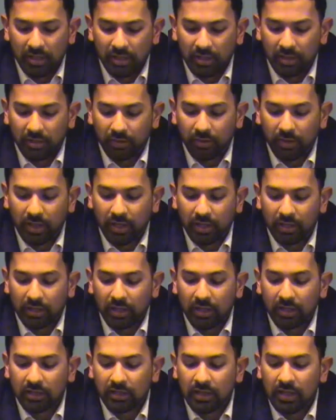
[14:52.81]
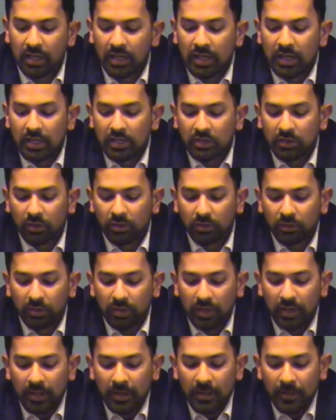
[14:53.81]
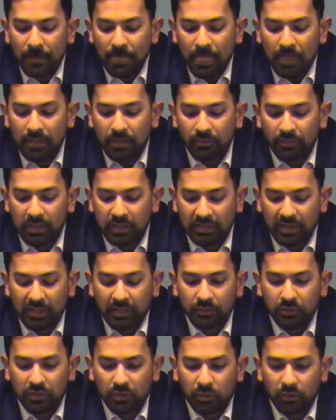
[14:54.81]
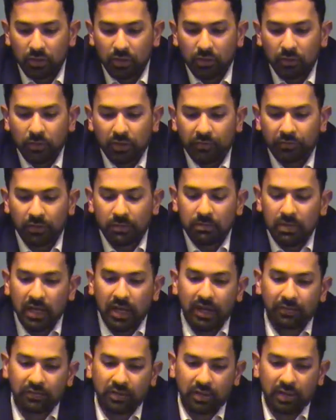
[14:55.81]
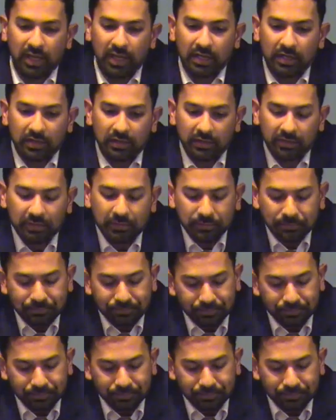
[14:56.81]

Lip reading: You know, and so the reason that it was a whirlwind for me after that is,